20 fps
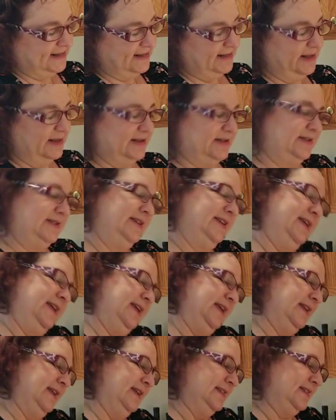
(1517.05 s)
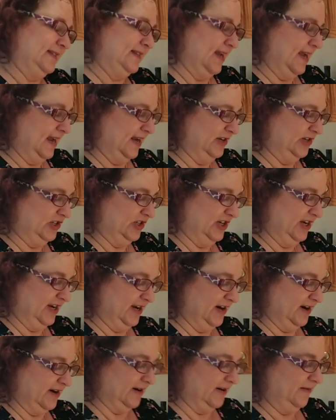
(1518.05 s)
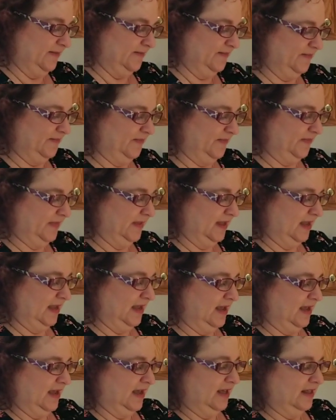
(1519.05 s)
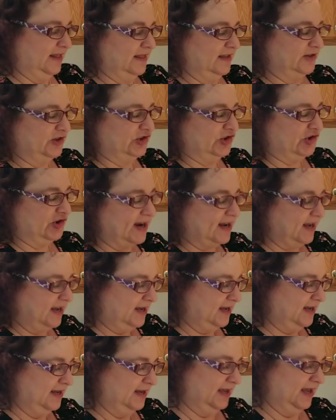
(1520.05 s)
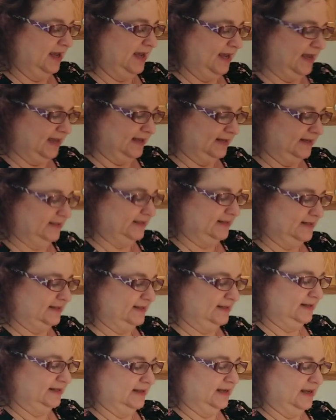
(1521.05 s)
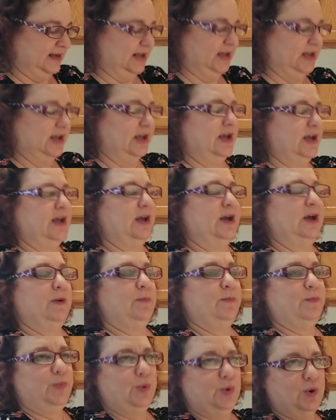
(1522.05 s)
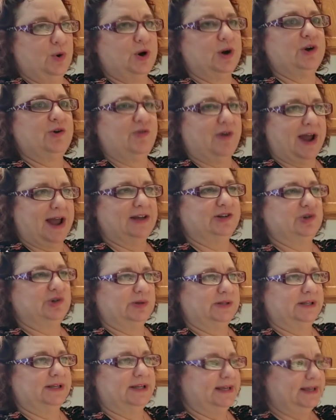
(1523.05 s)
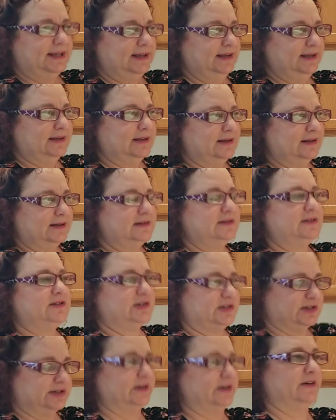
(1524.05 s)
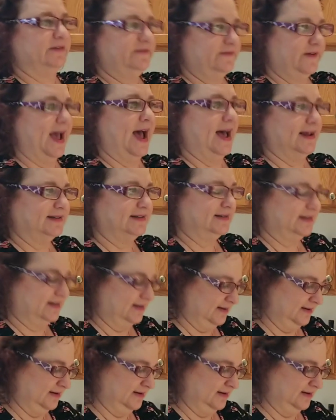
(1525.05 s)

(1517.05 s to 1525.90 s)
the tahini stage here, the trick is pour gradually, stir fast.